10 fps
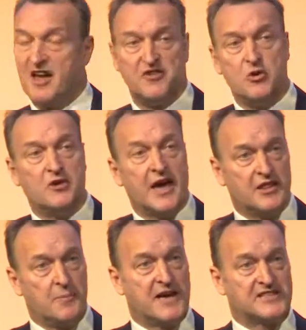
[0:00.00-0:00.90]
if you
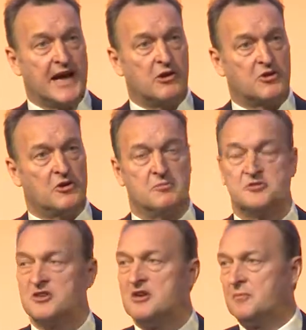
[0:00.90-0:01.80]
get the best
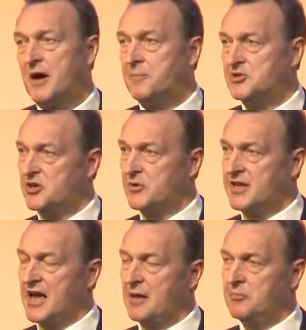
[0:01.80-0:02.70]
outcomes by pursuing
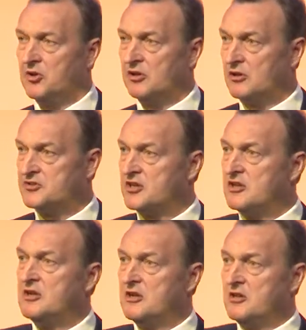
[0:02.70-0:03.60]
care bundles,
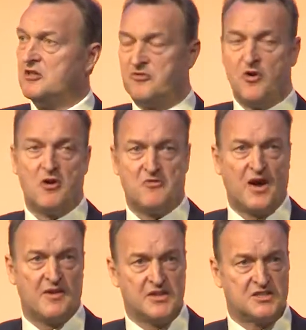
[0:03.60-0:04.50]
the 4 or
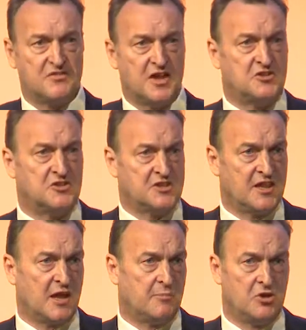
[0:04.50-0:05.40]
5 interventions in
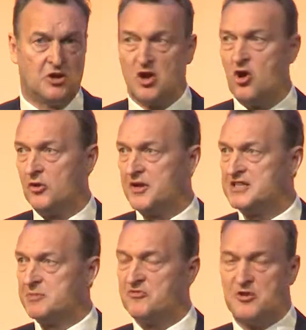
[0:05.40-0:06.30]
that bundle all need
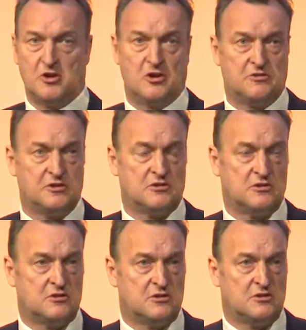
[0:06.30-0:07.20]
to be followed.
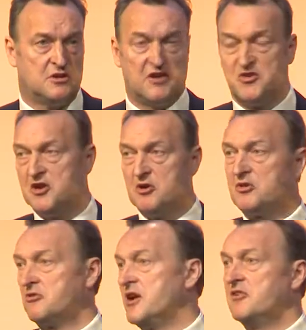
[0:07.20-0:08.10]
If you do
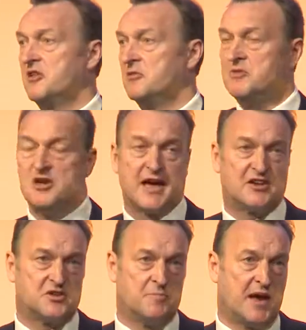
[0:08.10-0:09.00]
3 of them, you
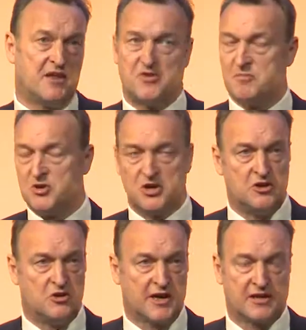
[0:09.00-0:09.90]
get some benefit, but you
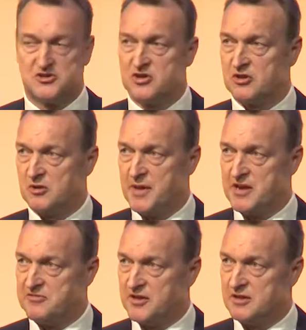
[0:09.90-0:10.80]
don't get the total
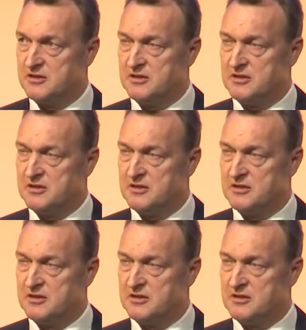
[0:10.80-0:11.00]
benefit.